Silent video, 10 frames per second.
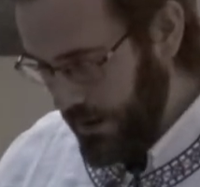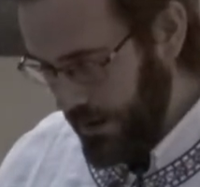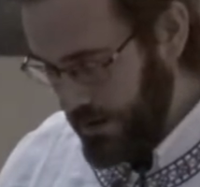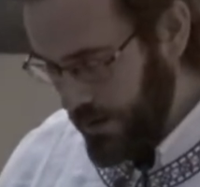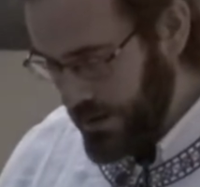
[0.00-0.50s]

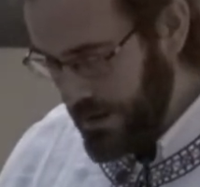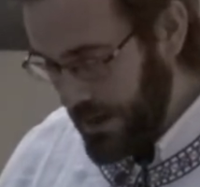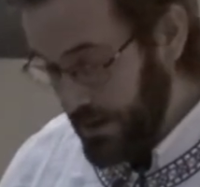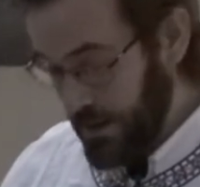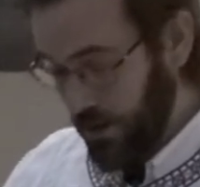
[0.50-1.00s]
And so it's
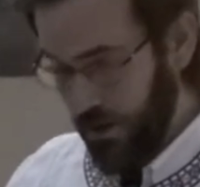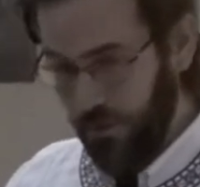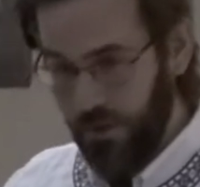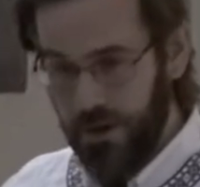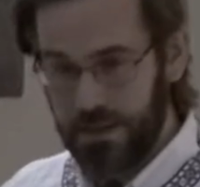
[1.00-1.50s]
necessary
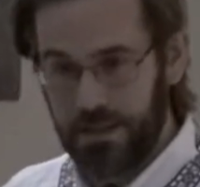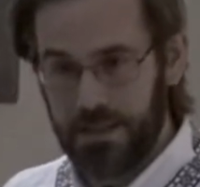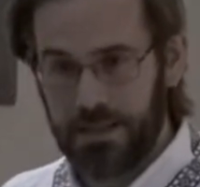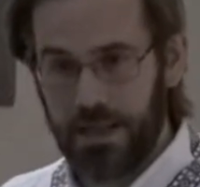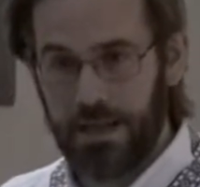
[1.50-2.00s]
for us to
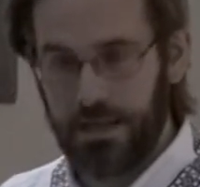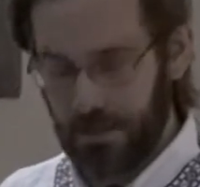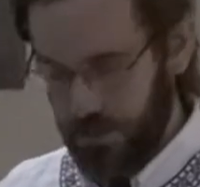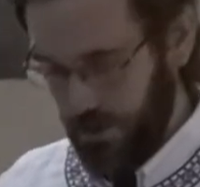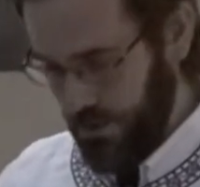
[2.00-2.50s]
study the
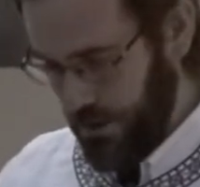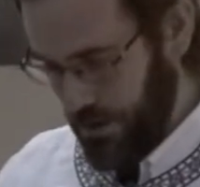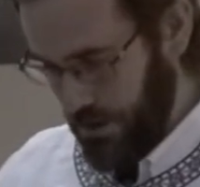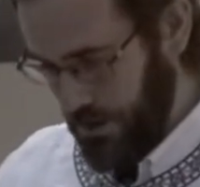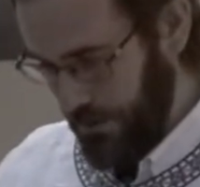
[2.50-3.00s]

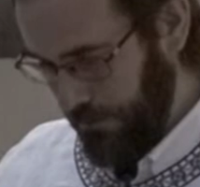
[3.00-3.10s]
scriptures.